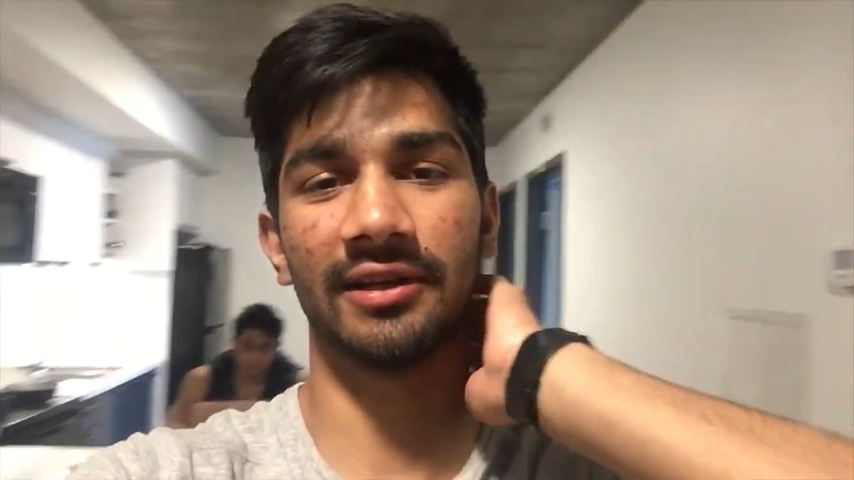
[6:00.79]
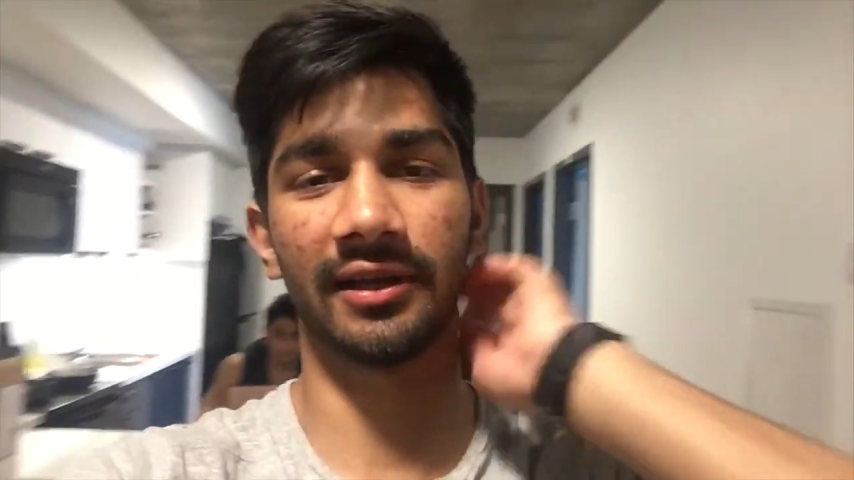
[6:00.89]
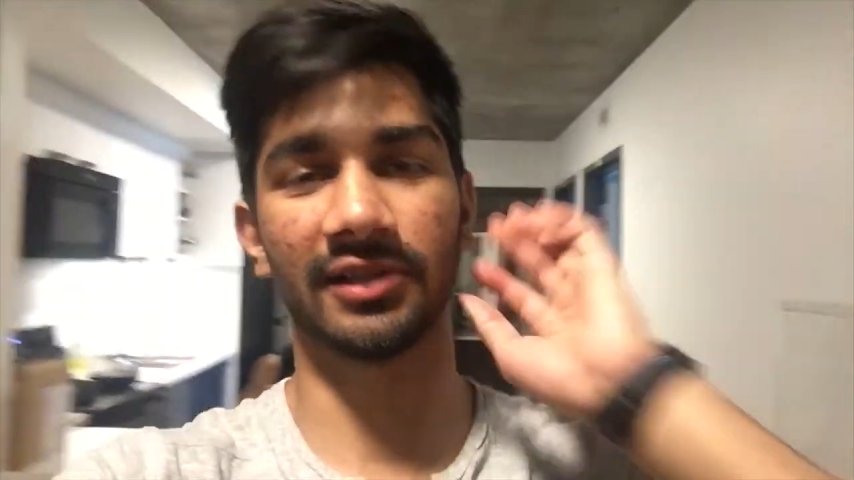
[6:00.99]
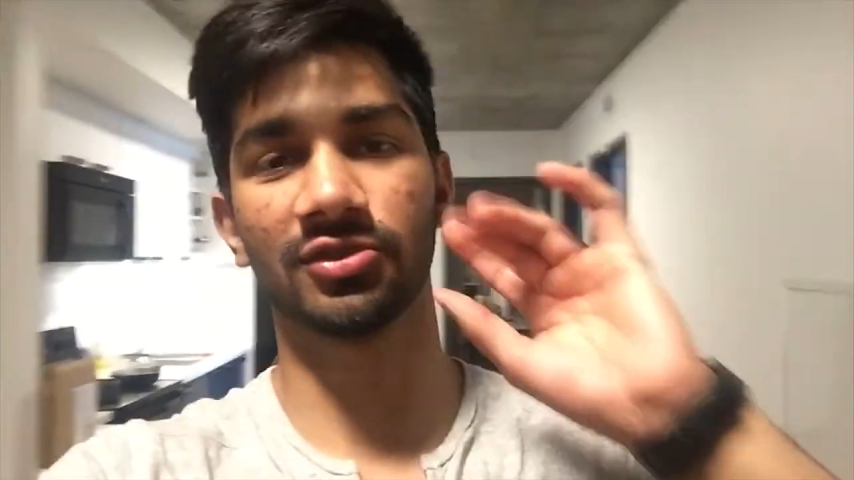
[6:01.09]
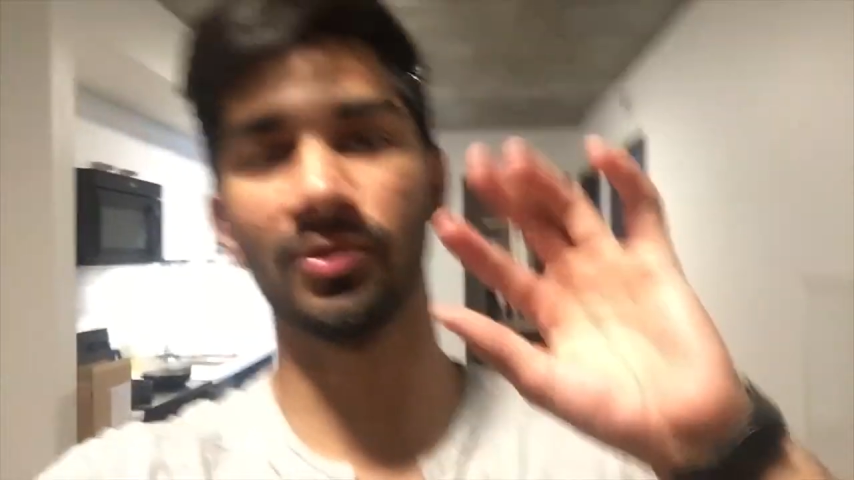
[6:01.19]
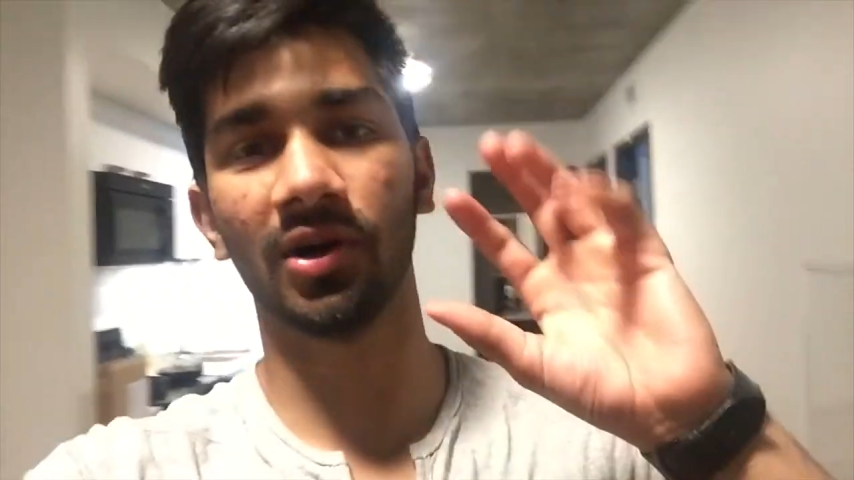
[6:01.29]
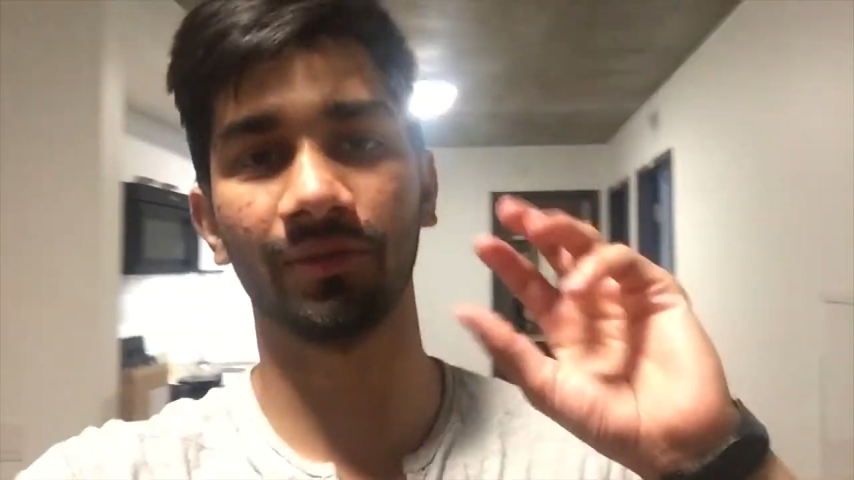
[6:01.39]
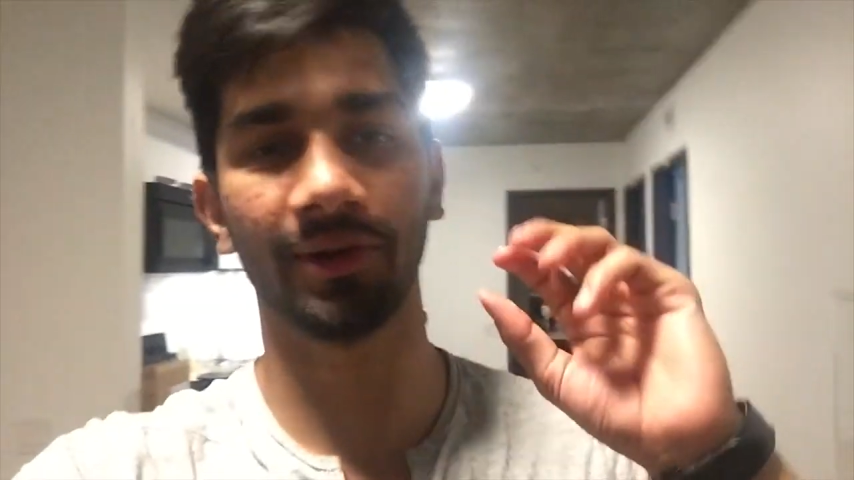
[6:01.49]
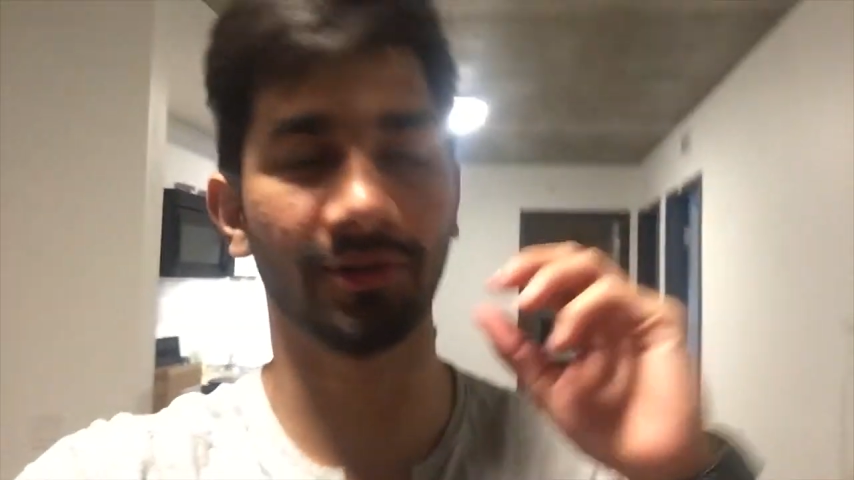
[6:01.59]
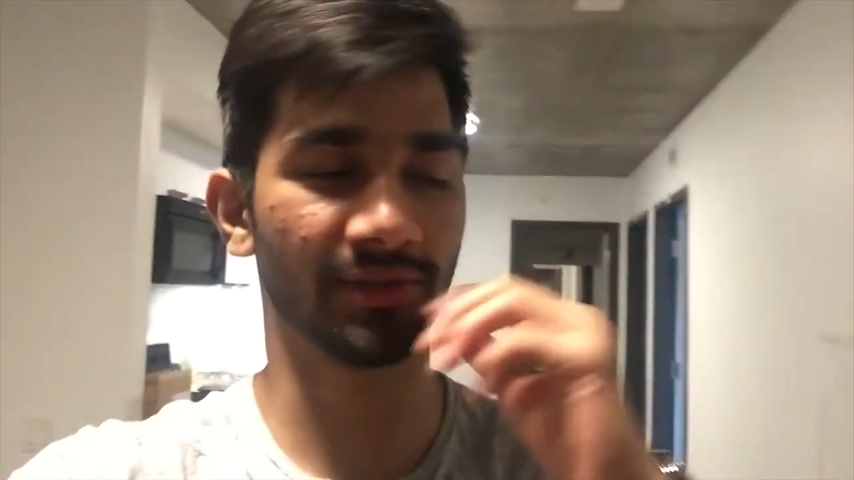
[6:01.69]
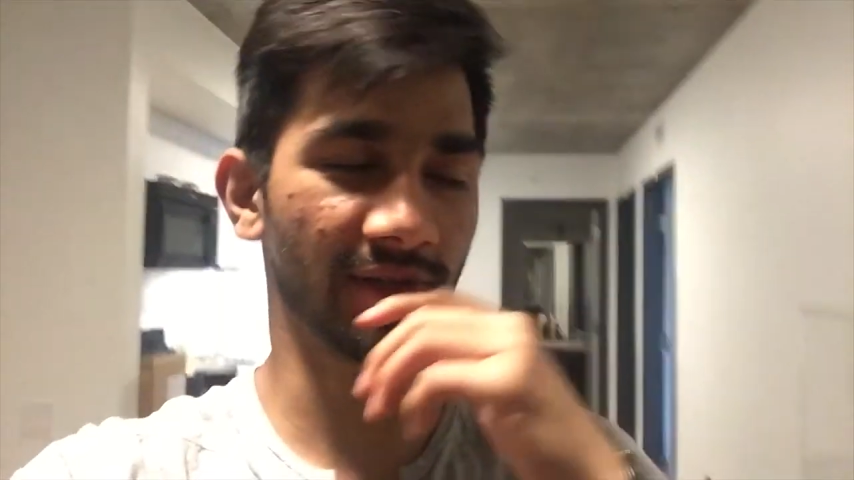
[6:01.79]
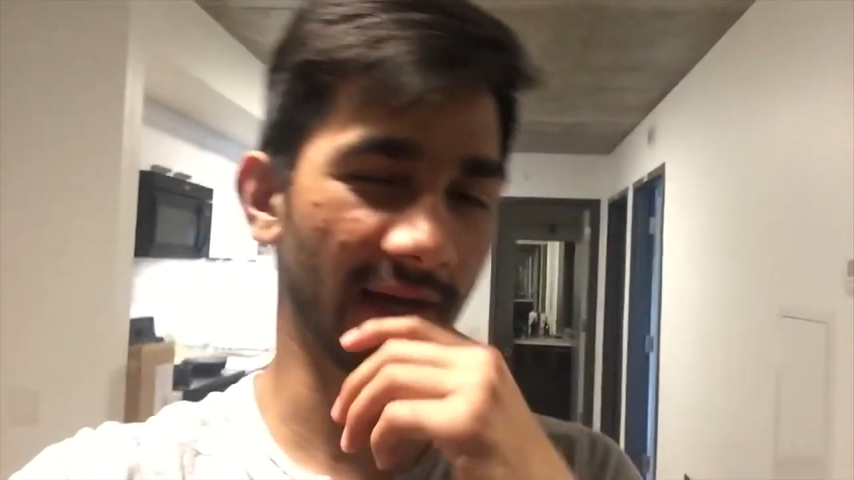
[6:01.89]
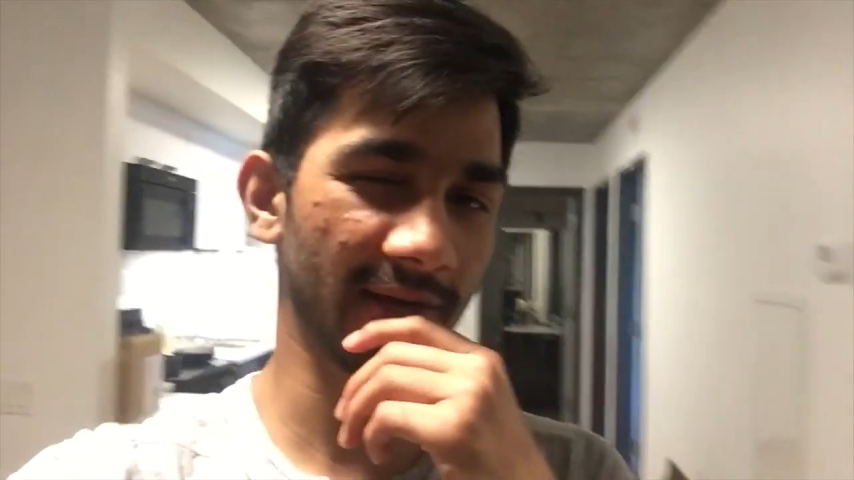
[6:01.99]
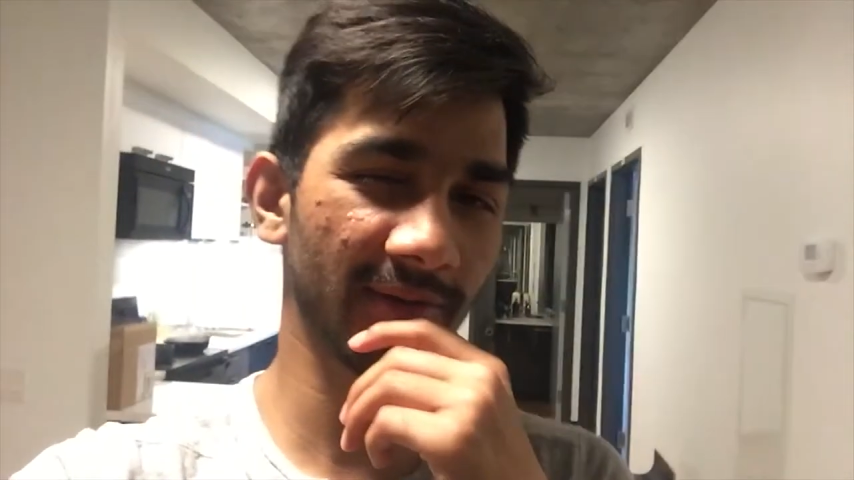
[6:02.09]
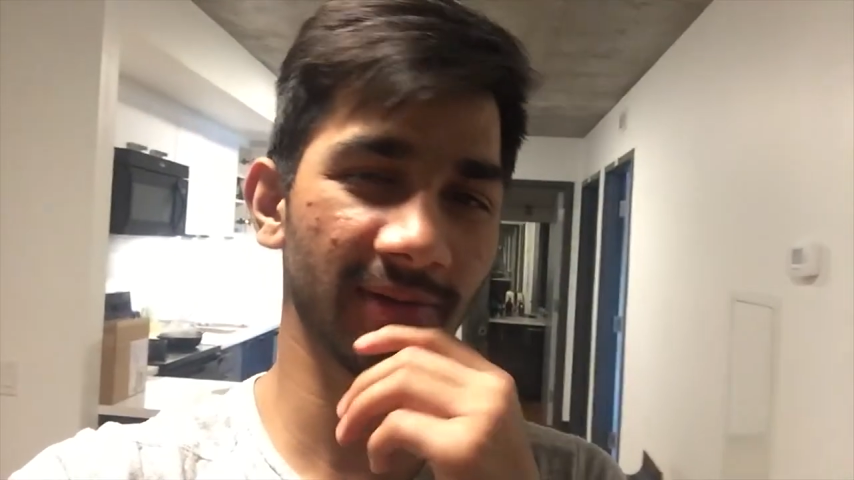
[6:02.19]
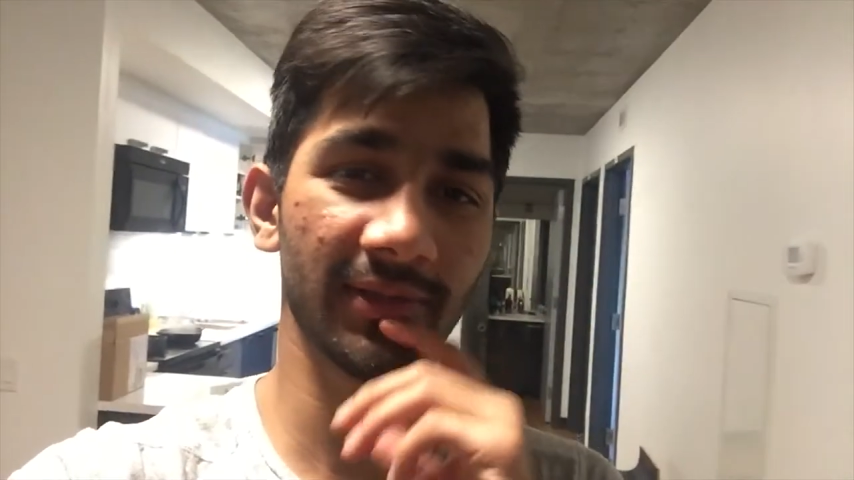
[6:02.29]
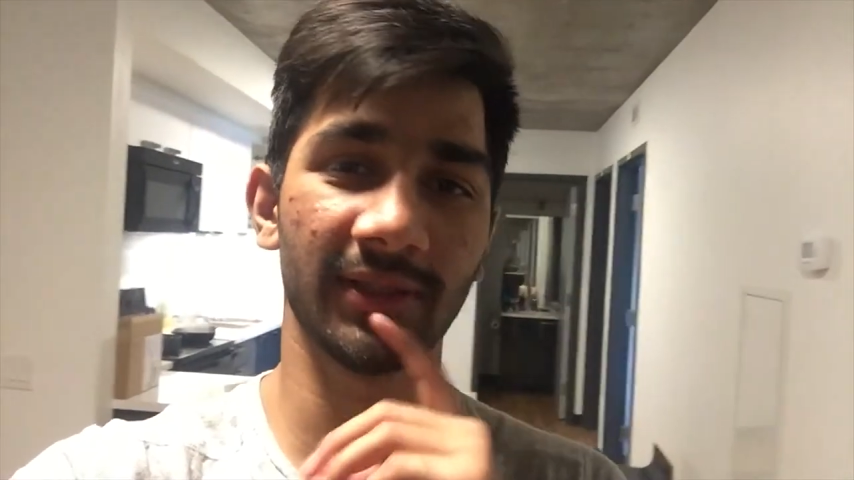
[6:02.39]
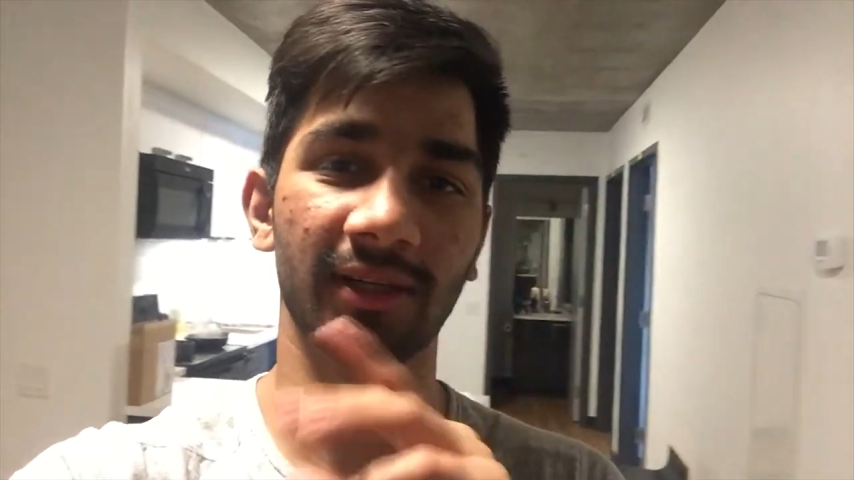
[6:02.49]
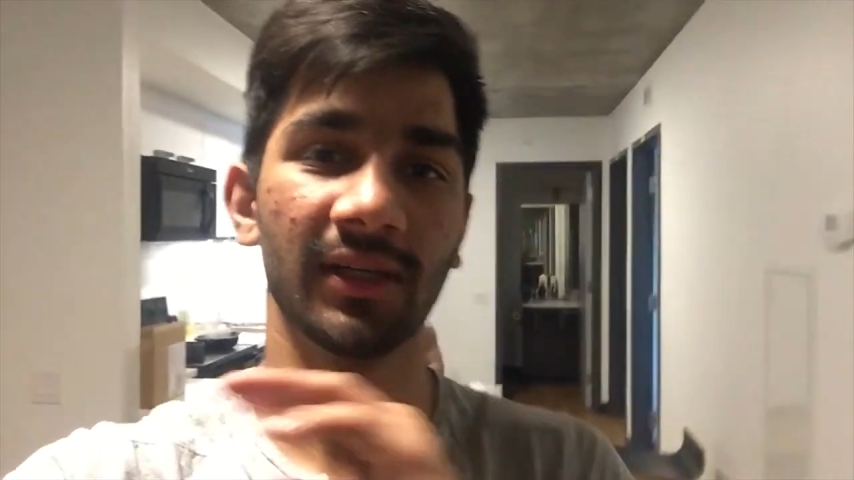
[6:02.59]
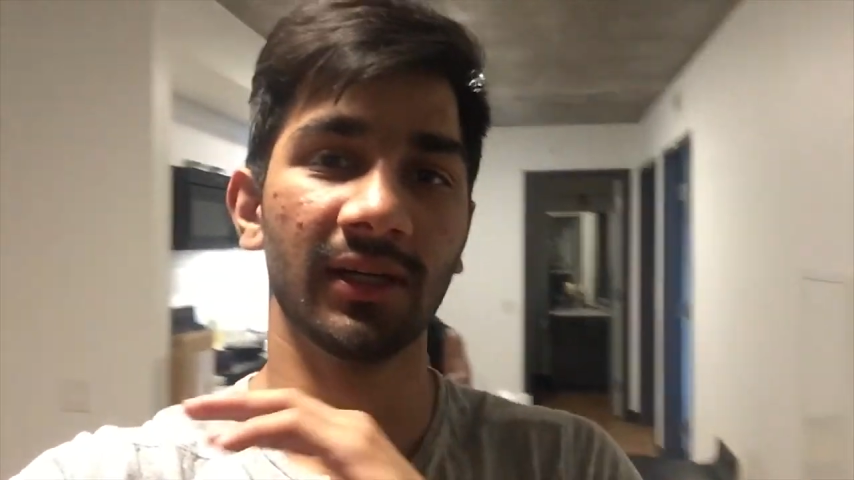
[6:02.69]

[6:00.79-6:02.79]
like a small video, so I don't know the